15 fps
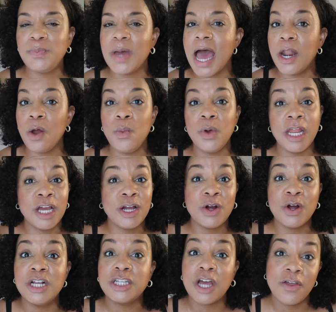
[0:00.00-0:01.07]
But I don't want to
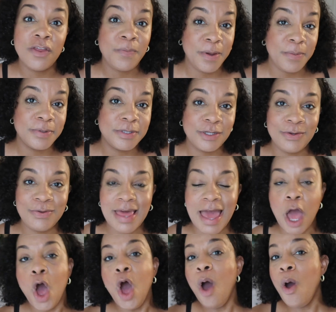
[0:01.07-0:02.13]
encourage other people to do
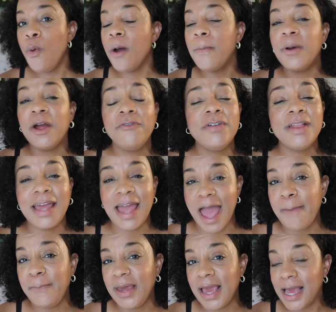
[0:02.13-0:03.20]
that who are perfectly
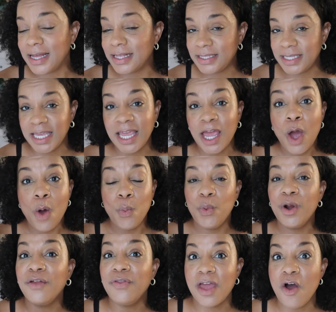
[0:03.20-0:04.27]
happy and content
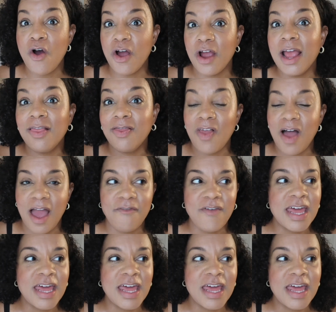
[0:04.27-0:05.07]
where they are in life.